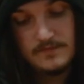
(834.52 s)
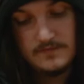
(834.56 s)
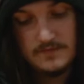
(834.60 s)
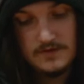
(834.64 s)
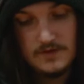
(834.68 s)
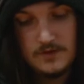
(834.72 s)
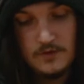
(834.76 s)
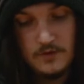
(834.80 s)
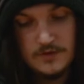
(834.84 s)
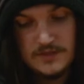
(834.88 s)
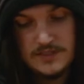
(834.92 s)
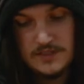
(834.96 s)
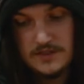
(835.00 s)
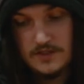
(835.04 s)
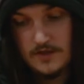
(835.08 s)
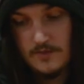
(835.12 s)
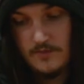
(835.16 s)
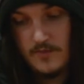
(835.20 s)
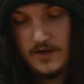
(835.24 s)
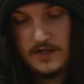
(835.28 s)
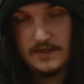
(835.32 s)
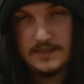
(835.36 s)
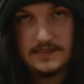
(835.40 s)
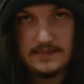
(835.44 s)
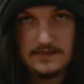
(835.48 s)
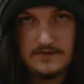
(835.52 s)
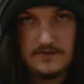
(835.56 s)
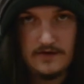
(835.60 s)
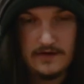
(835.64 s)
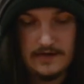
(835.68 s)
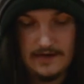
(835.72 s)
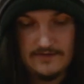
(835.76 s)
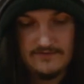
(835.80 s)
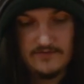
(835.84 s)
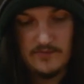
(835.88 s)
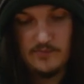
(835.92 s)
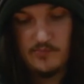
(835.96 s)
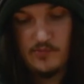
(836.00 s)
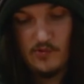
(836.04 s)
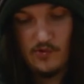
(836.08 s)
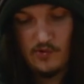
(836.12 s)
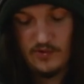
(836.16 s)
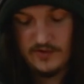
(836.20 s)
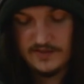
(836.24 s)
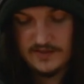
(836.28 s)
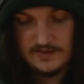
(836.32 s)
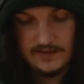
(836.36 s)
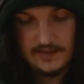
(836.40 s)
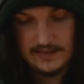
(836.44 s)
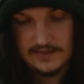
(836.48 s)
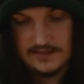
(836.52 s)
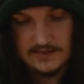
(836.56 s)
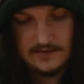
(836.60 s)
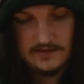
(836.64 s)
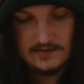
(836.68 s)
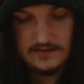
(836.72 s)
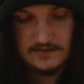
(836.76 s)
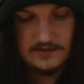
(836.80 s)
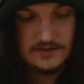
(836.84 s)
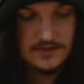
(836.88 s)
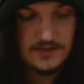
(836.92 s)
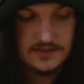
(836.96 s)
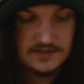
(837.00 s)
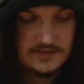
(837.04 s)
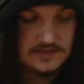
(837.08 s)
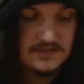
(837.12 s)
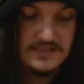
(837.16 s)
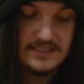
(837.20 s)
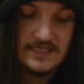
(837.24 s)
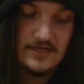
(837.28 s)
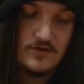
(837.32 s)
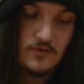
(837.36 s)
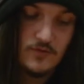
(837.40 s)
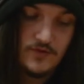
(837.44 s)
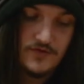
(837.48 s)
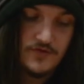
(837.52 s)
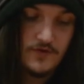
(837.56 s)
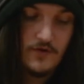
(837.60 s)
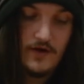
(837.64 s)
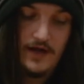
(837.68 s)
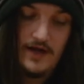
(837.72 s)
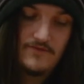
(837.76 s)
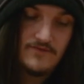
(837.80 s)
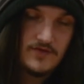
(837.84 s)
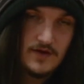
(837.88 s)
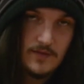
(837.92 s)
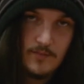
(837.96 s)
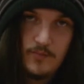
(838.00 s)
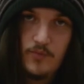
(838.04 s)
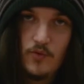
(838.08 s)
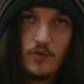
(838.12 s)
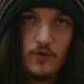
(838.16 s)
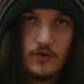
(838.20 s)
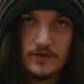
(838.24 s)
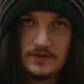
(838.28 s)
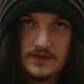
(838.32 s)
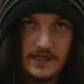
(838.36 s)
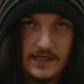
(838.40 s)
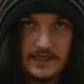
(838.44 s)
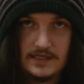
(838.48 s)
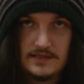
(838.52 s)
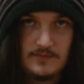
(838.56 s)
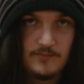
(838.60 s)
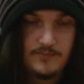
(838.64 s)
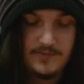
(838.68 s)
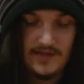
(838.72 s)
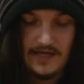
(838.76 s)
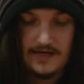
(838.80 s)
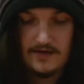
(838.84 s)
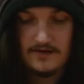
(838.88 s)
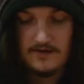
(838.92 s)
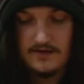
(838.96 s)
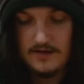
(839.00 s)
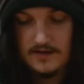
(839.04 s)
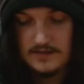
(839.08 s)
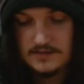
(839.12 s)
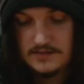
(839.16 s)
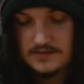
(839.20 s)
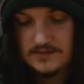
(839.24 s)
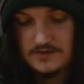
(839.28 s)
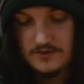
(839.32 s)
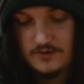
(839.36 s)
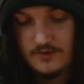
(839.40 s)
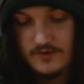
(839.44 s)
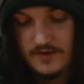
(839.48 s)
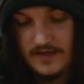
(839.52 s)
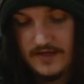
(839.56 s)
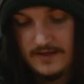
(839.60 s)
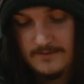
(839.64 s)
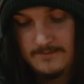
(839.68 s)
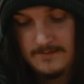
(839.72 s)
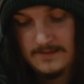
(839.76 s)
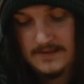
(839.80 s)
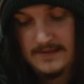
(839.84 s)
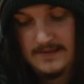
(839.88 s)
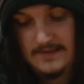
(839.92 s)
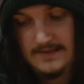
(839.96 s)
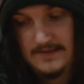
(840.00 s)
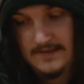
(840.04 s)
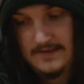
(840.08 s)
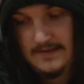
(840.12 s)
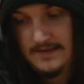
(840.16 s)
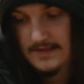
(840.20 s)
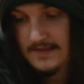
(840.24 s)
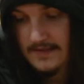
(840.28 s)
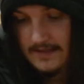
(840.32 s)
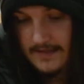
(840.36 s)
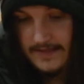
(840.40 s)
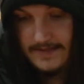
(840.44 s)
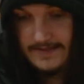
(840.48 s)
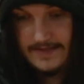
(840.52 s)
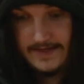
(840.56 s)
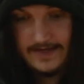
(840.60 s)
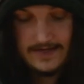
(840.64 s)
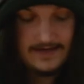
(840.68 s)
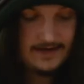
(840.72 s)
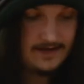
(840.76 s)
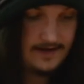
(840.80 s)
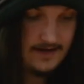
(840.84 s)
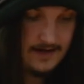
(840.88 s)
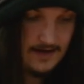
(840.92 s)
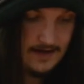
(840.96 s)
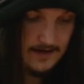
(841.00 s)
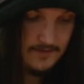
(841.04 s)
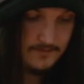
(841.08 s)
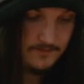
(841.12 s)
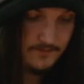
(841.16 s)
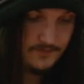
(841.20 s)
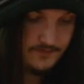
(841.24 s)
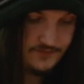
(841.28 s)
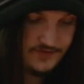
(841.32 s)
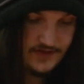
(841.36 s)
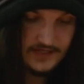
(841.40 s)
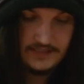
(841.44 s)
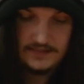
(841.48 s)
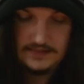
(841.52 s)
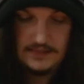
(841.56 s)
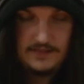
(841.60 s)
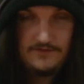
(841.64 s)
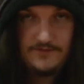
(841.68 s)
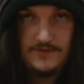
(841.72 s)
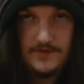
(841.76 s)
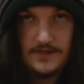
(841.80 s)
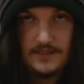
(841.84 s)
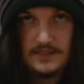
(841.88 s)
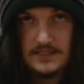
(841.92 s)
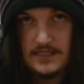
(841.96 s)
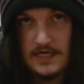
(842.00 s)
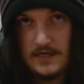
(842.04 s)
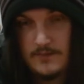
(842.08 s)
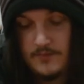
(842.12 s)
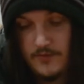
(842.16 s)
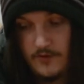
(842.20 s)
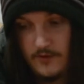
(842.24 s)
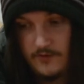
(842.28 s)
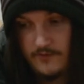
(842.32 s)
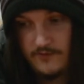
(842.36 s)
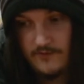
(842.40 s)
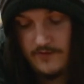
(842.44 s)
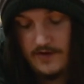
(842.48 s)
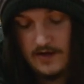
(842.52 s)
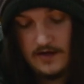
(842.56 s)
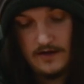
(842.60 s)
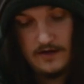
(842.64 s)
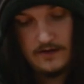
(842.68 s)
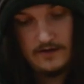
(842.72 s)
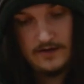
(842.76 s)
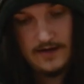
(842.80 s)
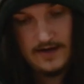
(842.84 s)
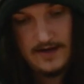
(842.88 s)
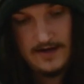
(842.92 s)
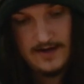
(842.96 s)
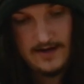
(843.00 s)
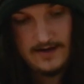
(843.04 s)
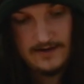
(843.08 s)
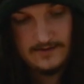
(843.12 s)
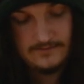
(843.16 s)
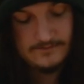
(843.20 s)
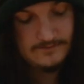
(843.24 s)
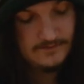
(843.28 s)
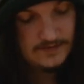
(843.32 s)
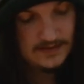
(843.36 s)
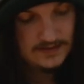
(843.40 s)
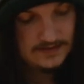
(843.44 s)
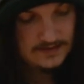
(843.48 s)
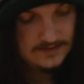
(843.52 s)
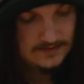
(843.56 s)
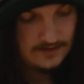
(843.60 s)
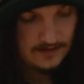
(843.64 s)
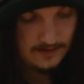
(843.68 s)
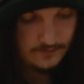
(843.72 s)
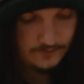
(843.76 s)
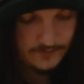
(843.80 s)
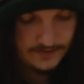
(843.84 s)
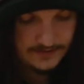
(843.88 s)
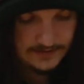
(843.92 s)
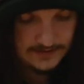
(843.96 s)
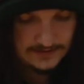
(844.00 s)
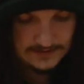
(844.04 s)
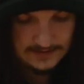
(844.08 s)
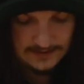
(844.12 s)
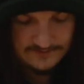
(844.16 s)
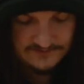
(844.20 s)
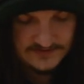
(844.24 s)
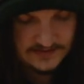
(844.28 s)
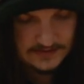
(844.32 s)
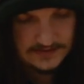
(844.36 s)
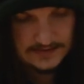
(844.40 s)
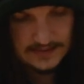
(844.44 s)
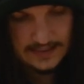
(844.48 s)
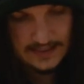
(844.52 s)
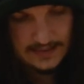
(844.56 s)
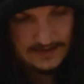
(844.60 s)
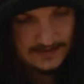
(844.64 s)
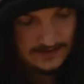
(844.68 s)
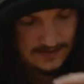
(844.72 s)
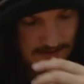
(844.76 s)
You also don't mind that you don't have a board, like you can just deal with not having a board, like black cards do that. And yeah, that's it for the deck profile. I really love the deck.